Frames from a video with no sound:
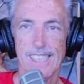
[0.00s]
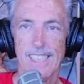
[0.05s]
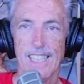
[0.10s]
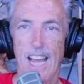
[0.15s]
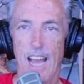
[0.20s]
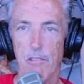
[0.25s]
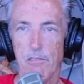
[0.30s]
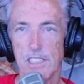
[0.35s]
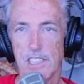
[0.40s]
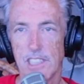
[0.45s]

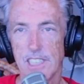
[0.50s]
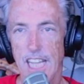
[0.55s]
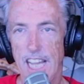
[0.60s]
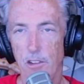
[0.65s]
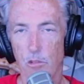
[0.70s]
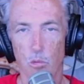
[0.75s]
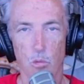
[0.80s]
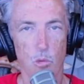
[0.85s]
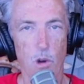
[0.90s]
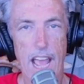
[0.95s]
I would say,
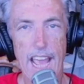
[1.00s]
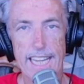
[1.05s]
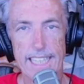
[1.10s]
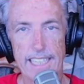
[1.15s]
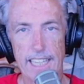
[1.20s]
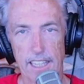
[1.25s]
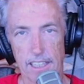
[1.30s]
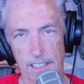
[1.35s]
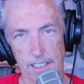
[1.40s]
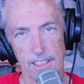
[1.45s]

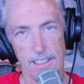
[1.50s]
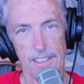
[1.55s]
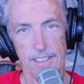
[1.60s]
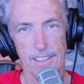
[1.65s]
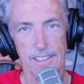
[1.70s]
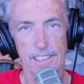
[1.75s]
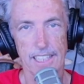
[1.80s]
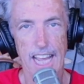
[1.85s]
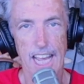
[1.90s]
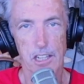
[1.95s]
red,
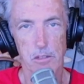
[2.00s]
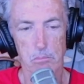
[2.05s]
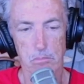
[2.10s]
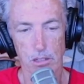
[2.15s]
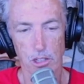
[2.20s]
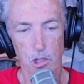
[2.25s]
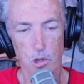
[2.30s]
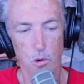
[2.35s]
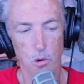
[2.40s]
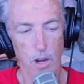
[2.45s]
not
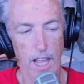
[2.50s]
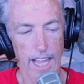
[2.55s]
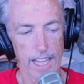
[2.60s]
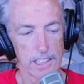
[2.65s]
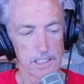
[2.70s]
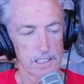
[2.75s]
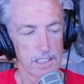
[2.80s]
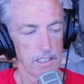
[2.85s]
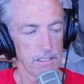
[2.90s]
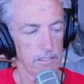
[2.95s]
blue,
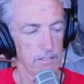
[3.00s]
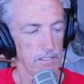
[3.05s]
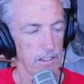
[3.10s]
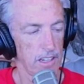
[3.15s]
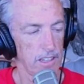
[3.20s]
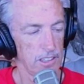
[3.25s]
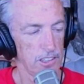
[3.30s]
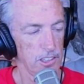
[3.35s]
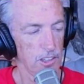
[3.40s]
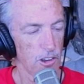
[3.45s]
as of
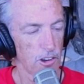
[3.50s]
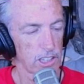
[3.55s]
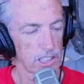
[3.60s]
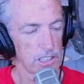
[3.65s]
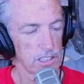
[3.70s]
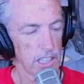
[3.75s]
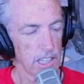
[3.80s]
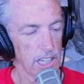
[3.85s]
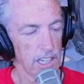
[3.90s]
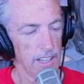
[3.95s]
New York
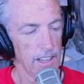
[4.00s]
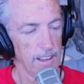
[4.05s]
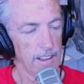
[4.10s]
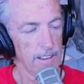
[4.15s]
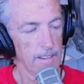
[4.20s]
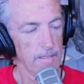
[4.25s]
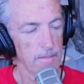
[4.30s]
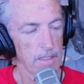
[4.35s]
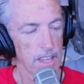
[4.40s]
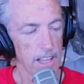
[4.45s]
City.
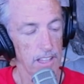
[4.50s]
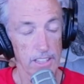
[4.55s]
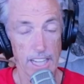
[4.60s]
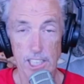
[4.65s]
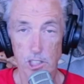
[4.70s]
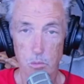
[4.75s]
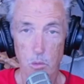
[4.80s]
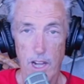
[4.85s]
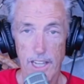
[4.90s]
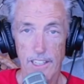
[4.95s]
And
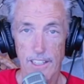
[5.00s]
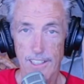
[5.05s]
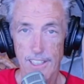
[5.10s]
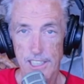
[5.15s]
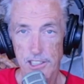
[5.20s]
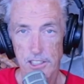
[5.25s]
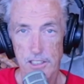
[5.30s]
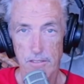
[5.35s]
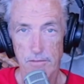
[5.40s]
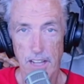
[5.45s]
that's why
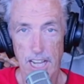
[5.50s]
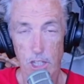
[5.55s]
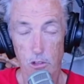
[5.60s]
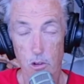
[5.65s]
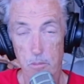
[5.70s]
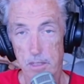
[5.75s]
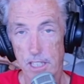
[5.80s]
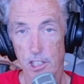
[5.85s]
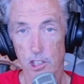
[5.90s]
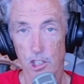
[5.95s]
Elise Stefanik
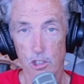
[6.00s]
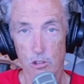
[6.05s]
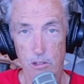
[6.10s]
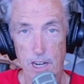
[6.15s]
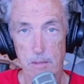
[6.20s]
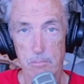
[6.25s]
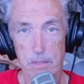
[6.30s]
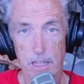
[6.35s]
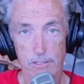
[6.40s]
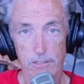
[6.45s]
would be a
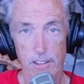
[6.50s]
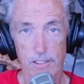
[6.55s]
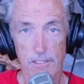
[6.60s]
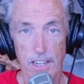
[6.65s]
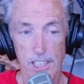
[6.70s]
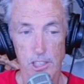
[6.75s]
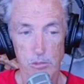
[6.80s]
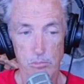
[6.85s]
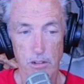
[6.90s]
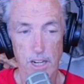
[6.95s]
great pick for
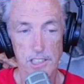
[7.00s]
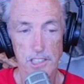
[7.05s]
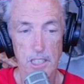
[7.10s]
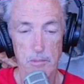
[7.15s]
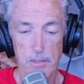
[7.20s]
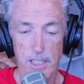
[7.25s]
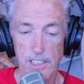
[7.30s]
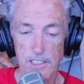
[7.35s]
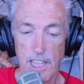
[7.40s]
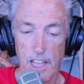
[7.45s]
vice president,
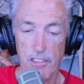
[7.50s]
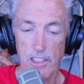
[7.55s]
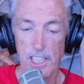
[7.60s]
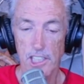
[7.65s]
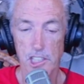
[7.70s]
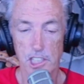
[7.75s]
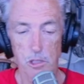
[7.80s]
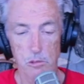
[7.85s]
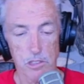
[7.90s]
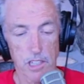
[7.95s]
because I think
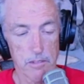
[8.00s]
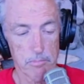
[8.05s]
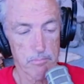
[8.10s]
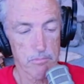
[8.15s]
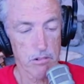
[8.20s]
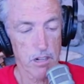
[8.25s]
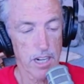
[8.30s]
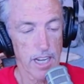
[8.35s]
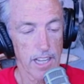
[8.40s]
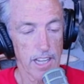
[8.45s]
she will
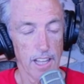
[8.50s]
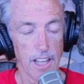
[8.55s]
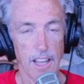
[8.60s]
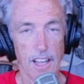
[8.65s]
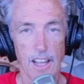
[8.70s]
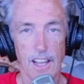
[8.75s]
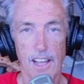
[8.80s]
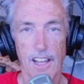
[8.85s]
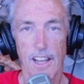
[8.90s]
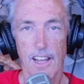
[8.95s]
bring
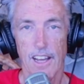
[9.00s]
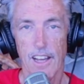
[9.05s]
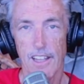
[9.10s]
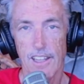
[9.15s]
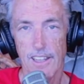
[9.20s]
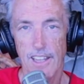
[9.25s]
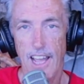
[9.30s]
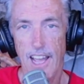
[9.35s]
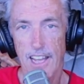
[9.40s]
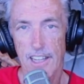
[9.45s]
a
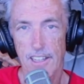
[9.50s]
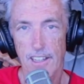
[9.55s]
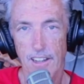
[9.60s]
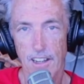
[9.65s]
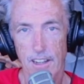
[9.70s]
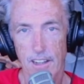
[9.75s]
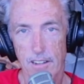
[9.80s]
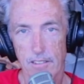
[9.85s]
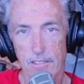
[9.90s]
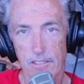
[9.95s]
lot
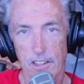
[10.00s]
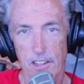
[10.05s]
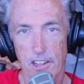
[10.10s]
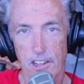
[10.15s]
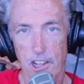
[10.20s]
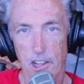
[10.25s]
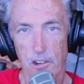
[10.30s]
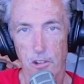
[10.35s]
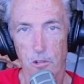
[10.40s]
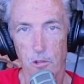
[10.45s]
of
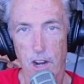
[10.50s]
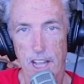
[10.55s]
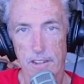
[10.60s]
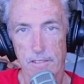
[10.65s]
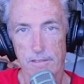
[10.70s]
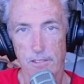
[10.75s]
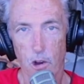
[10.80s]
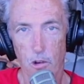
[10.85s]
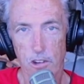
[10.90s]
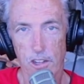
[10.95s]
red
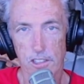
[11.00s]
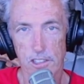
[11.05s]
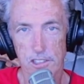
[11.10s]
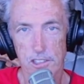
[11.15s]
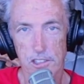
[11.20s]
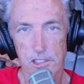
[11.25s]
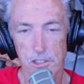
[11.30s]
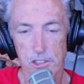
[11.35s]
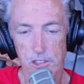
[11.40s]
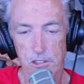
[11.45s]

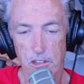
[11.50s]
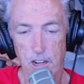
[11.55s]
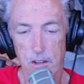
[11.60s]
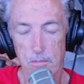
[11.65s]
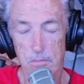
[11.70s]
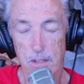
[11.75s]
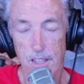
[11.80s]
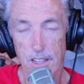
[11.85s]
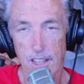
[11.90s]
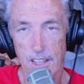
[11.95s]
voters to Trump,